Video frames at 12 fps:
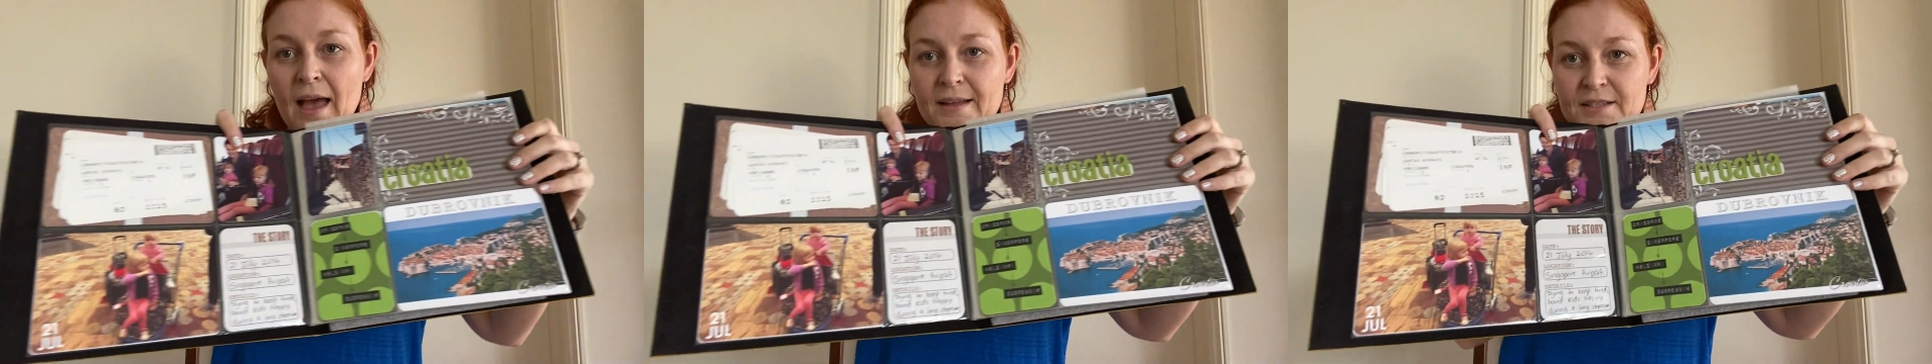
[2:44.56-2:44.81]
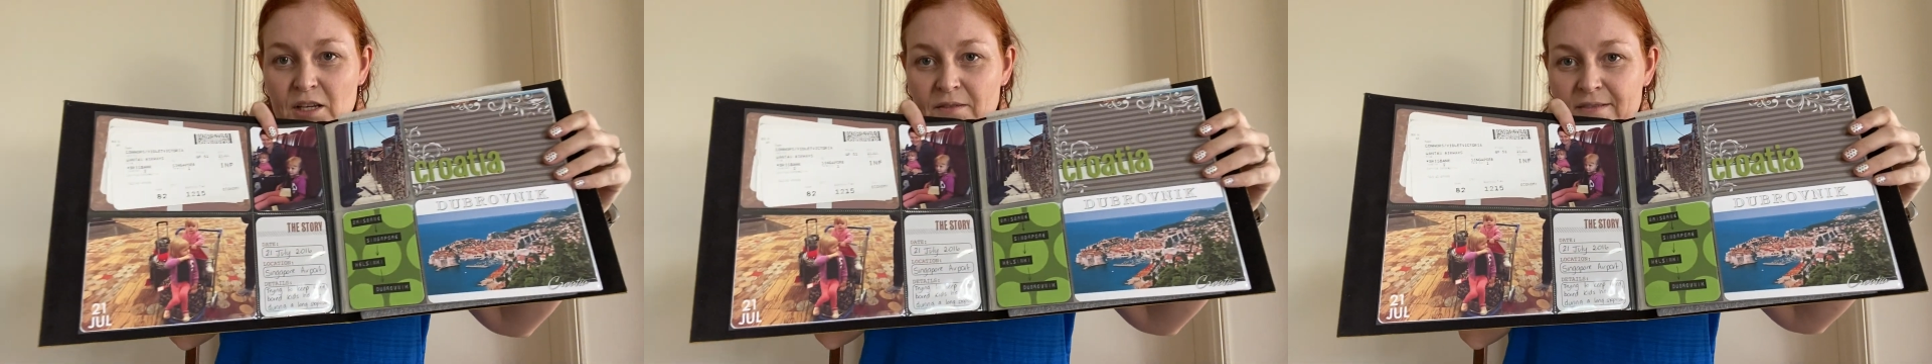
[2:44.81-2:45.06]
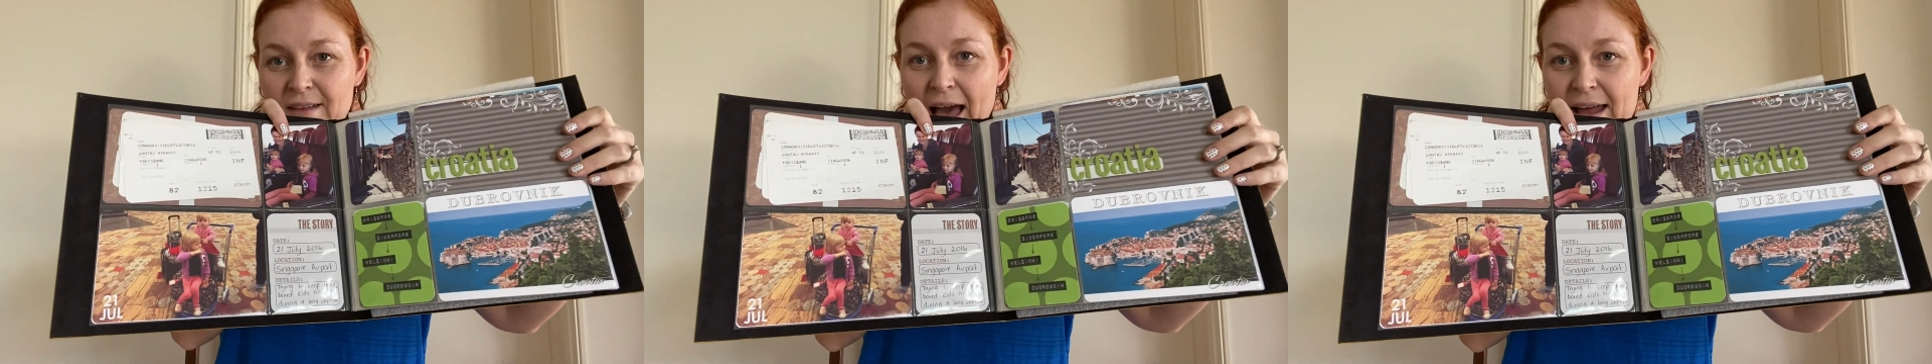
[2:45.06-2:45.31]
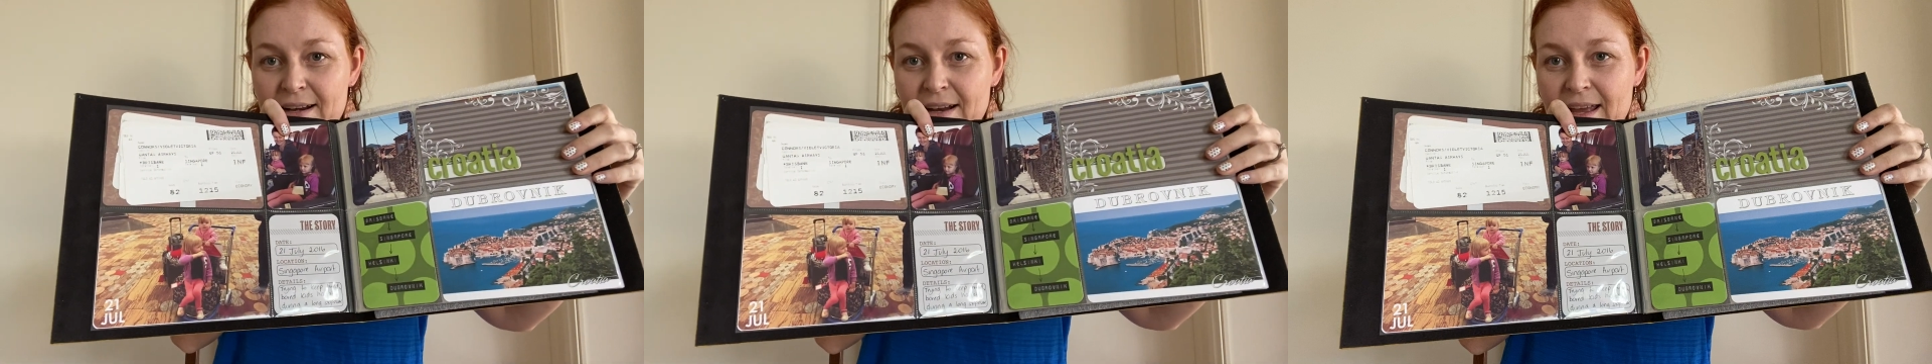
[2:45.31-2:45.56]
So I've
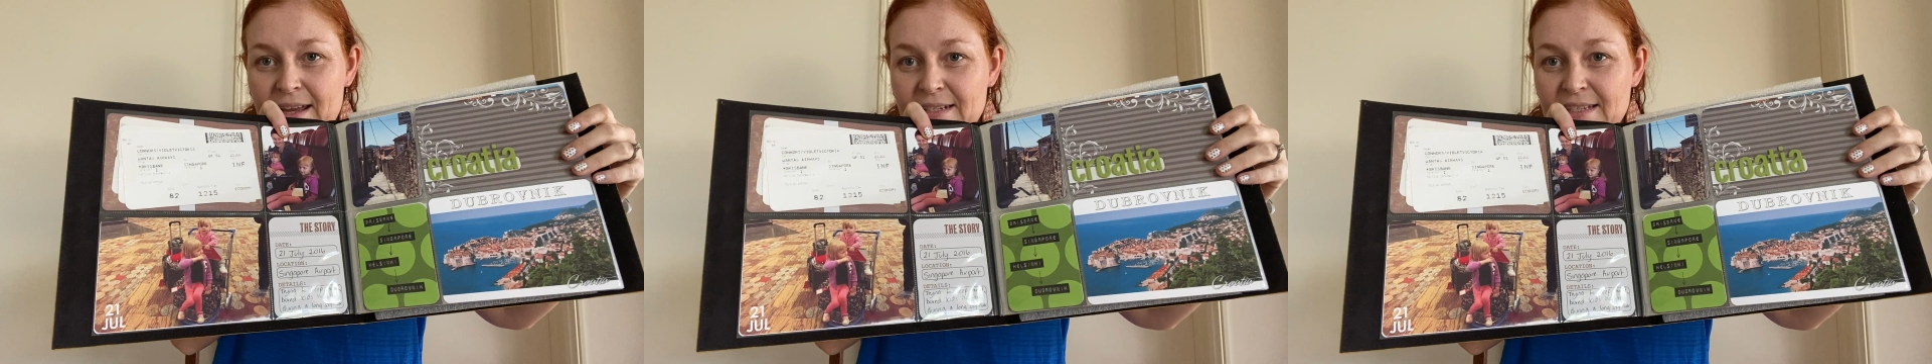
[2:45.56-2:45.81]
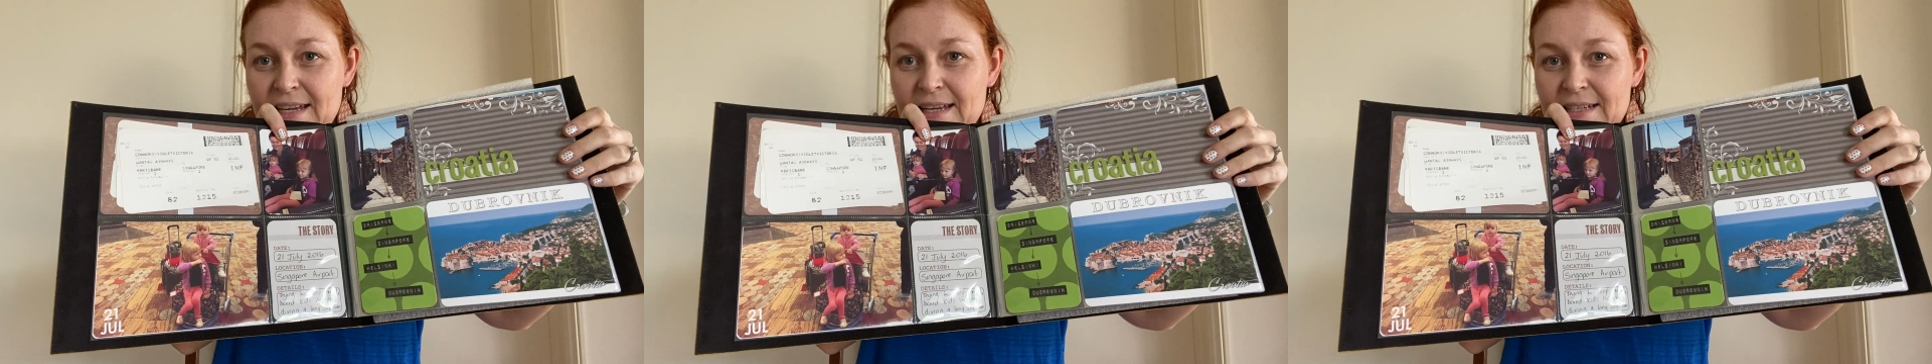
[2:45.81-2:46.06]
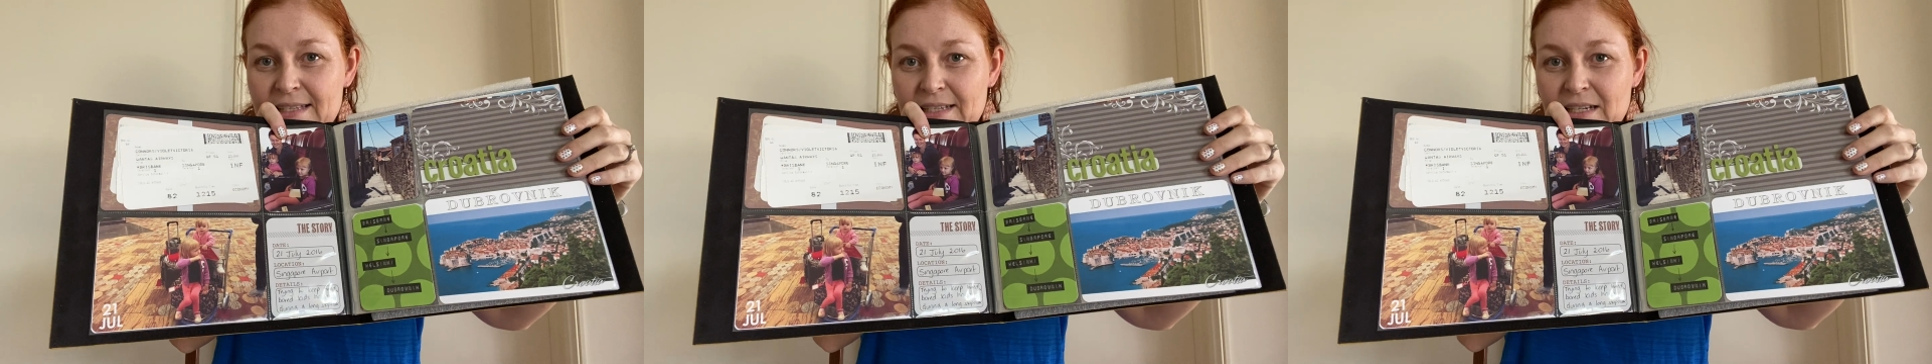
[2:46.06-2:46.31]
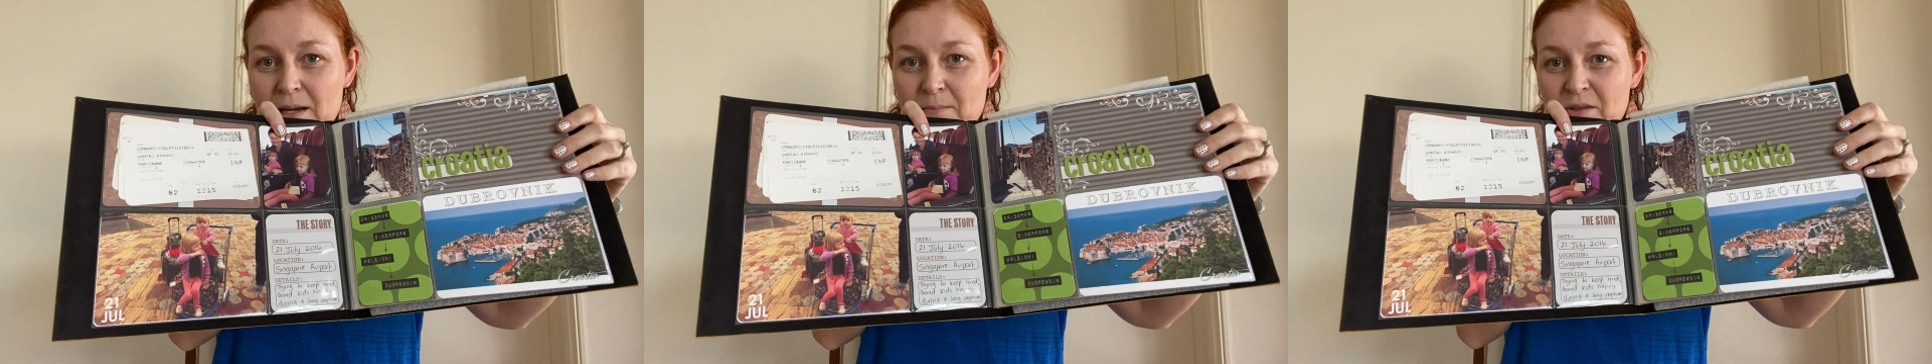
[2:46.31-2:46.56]
added in ticket
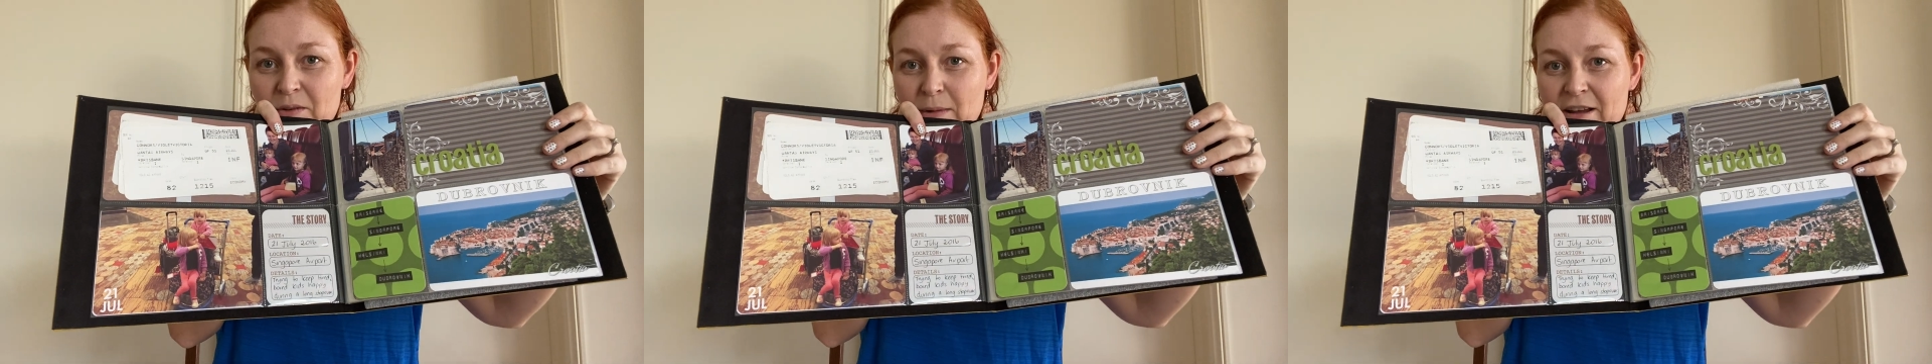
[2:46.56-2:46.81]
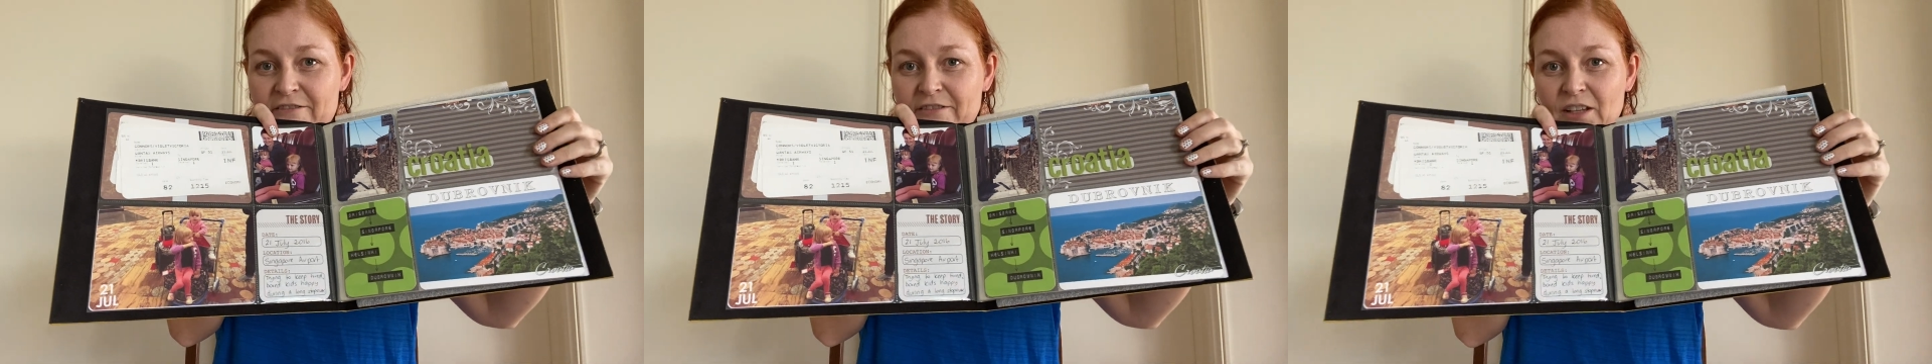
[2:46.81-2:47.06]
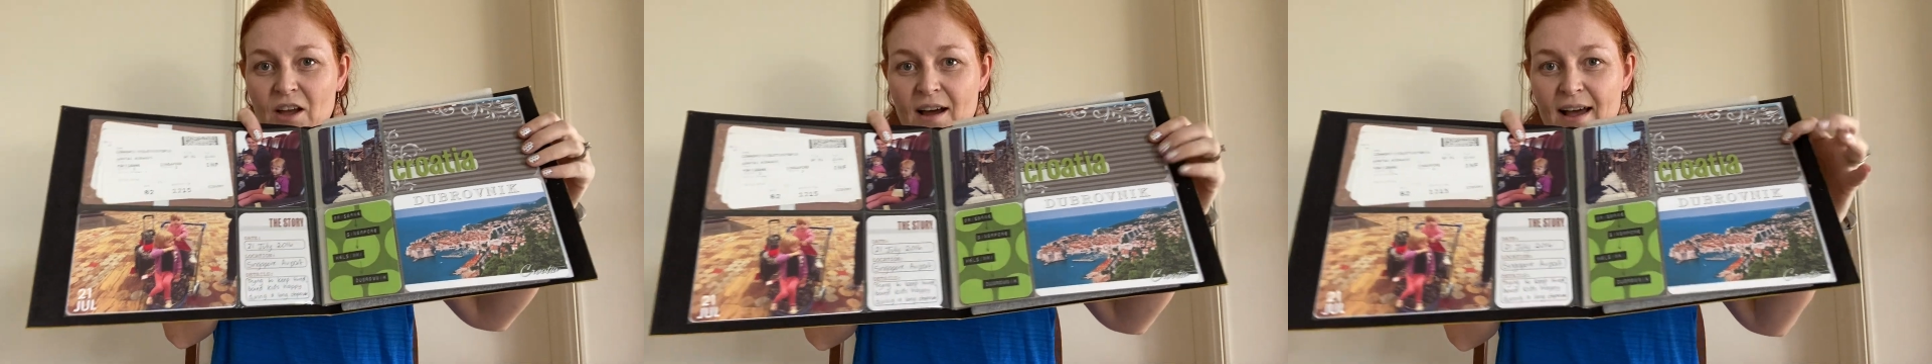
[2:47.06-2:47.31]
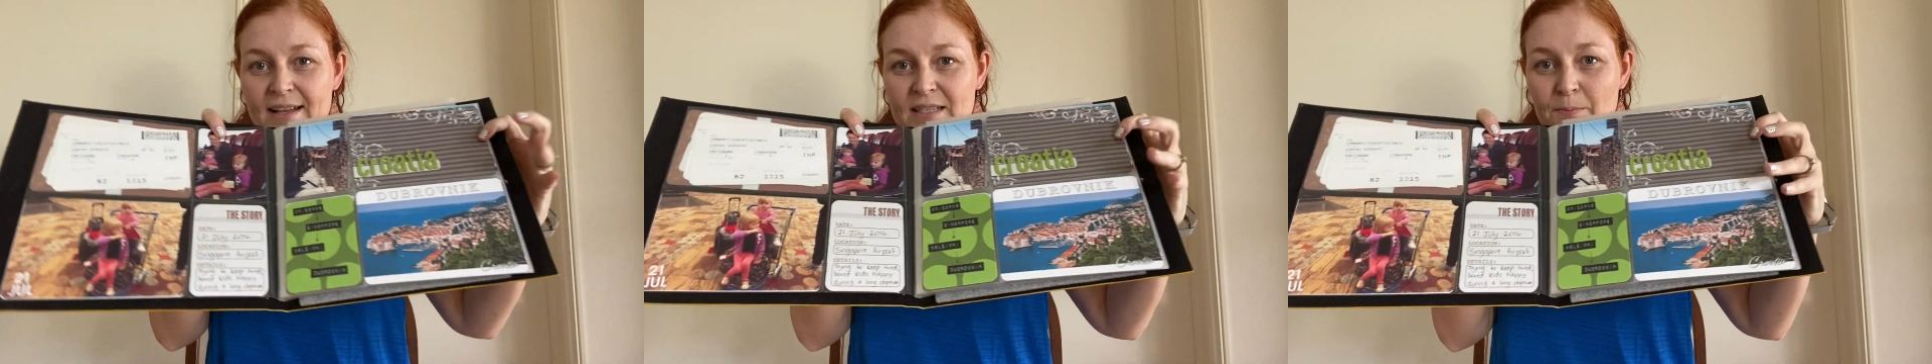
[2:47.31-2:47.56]
stubs from our flights,